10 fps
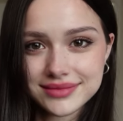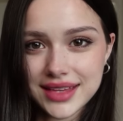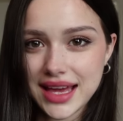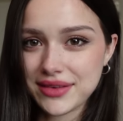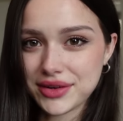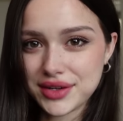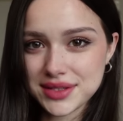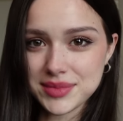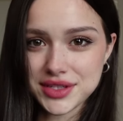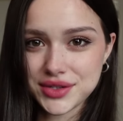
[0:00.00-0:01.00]
I have a
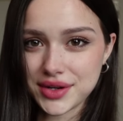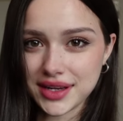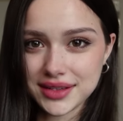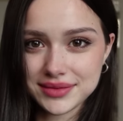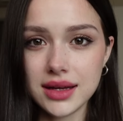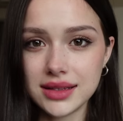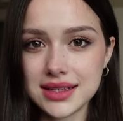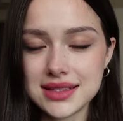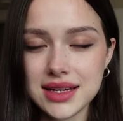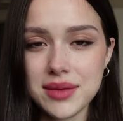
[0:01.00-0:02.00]
Christmas tree.
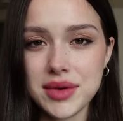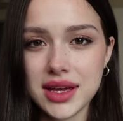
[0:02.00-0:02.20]
Last time I